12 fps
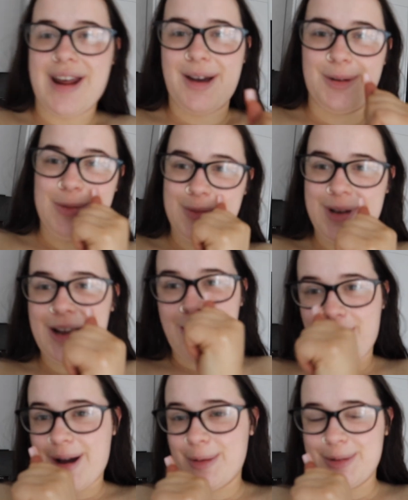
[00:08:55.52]
now and go
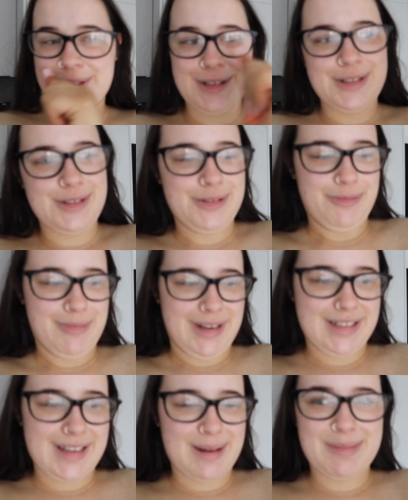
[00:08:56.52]
out and do some of my
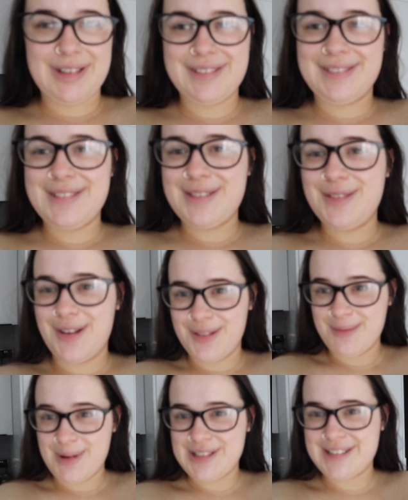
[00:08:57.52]
assignment. Not the
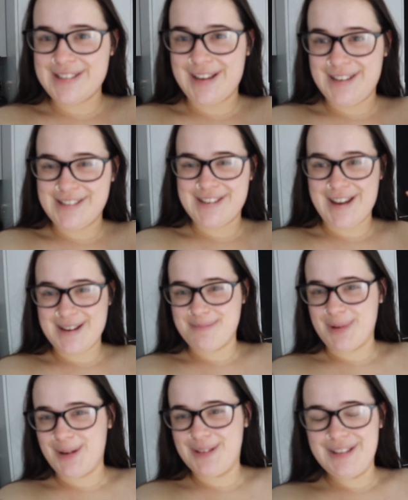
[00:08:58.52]
most exciting day,
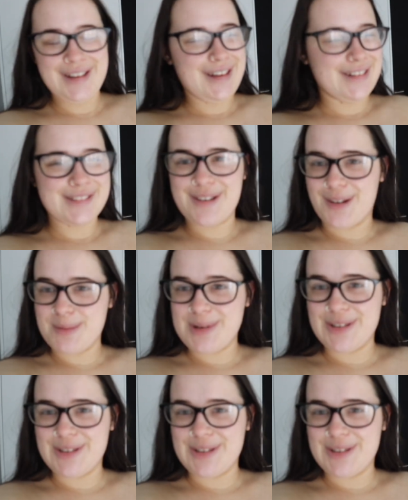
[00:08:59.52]
but it's gotta be